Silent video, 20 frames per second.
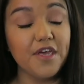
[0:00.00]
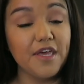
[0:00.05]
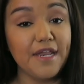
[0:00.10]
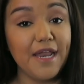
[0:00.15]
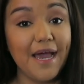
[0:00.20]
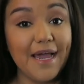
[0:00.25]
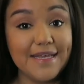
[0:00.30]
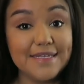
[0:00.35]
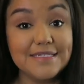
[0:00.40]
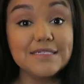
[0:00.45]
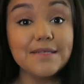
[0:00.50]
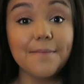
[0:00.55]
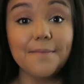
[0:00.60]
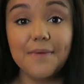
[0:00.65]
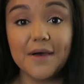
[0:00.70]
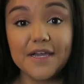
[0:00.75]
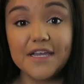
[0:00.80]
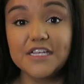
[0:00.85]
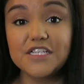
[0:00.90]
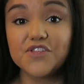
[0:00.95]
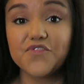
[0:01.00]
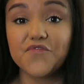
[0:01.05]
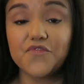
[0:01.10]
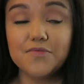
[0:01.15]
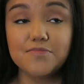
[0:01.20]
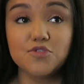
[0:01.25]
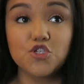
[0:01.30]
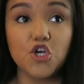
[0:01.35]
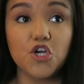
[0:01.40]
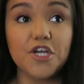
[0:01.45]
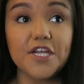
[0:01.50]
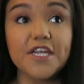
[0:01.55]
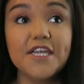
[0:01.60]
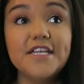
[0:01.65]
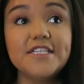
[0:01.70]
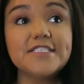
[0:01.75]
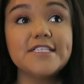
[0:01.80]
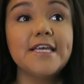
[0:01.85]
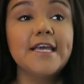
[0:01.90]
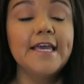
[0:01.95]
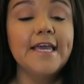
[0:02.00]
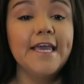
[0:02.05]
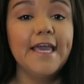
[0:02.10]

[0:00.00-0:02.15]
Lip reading: an ice bucket from Target,